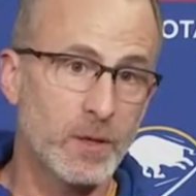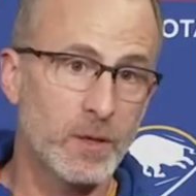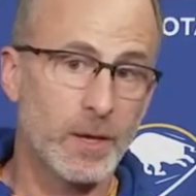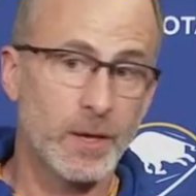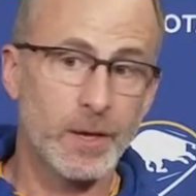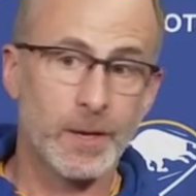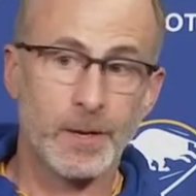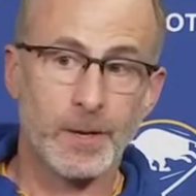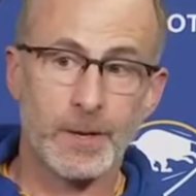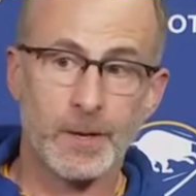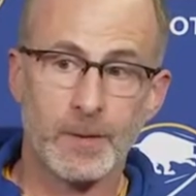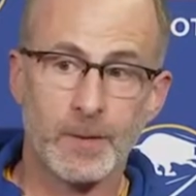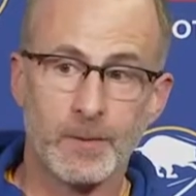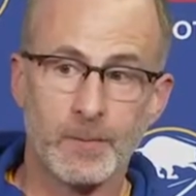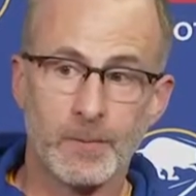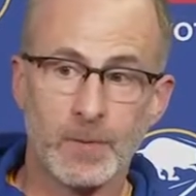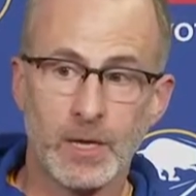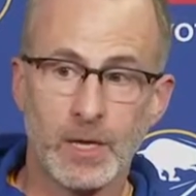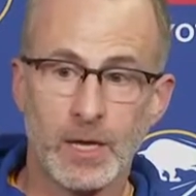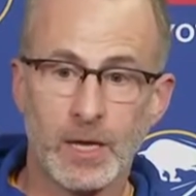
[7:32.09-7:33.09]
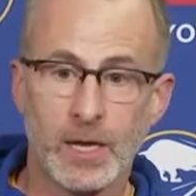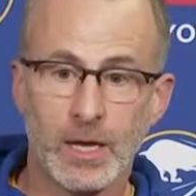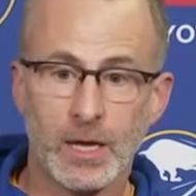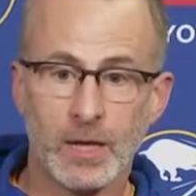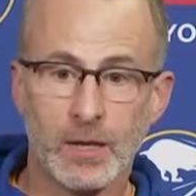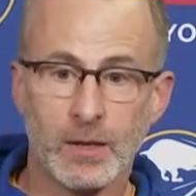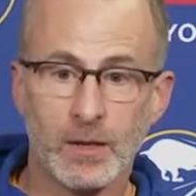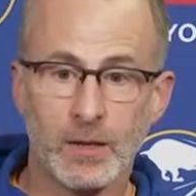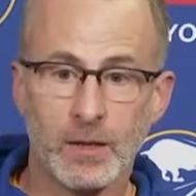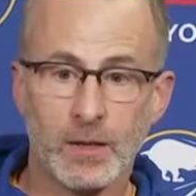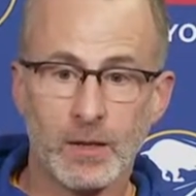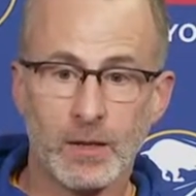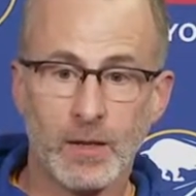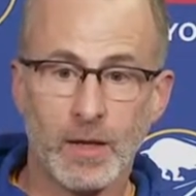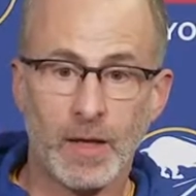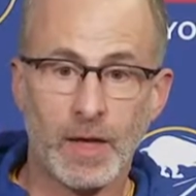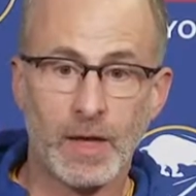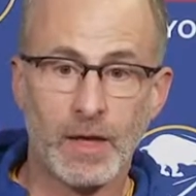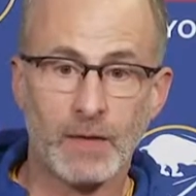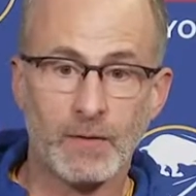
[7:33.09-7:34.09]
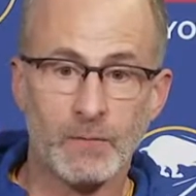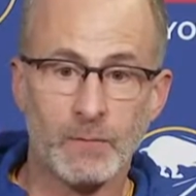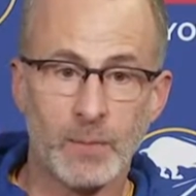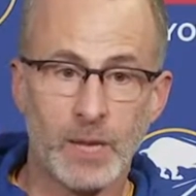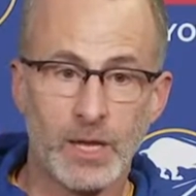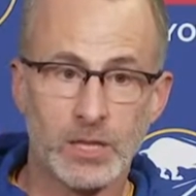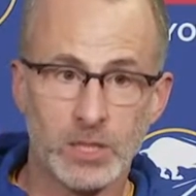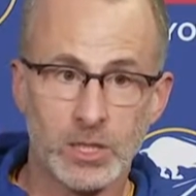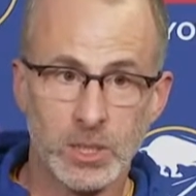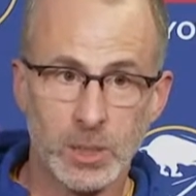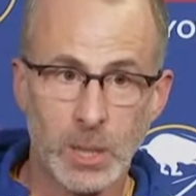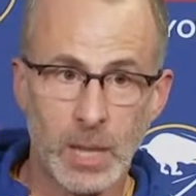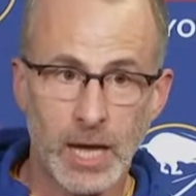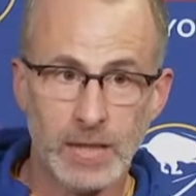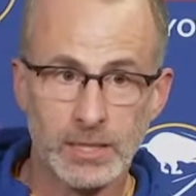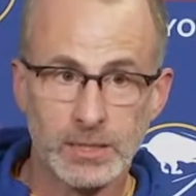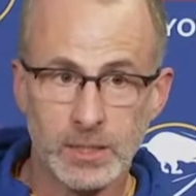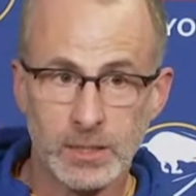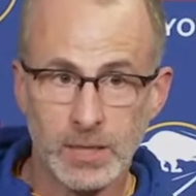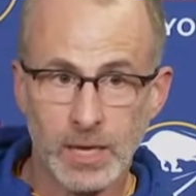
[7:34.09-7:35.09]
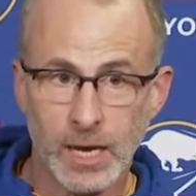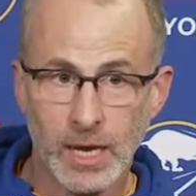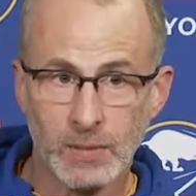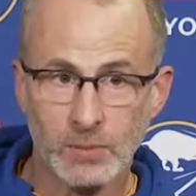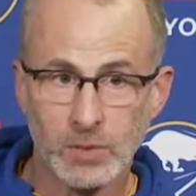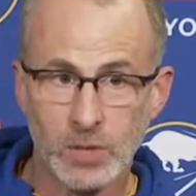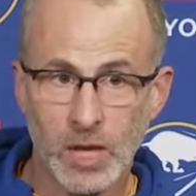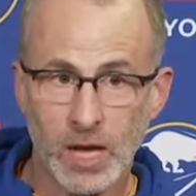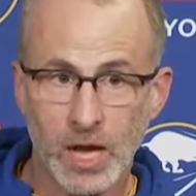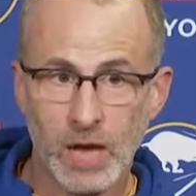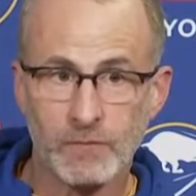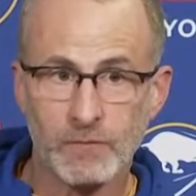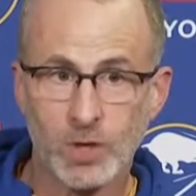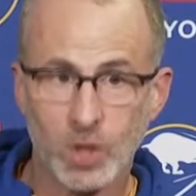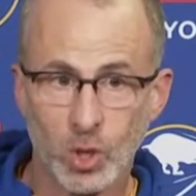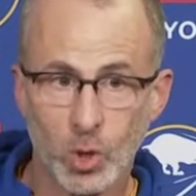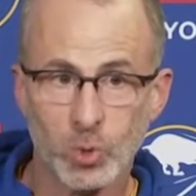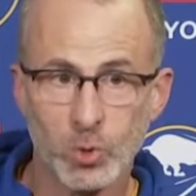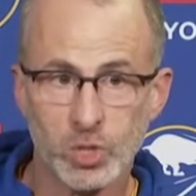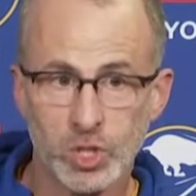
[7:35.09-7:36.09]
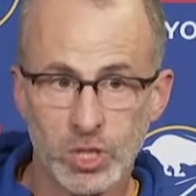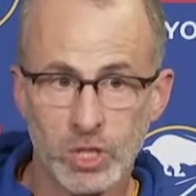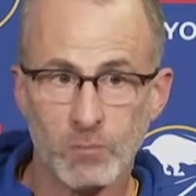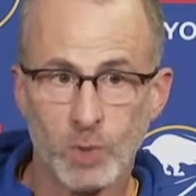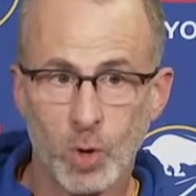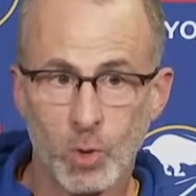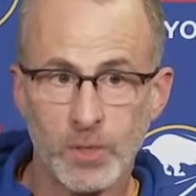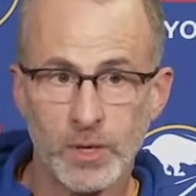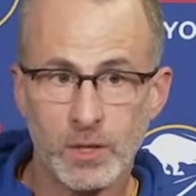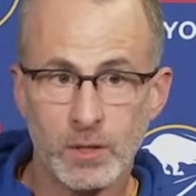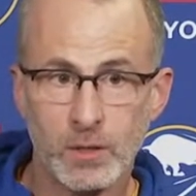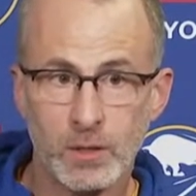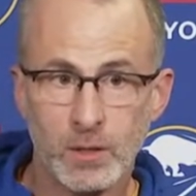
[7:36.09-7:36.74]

And I mentioned lots of times you have to coach in the moment.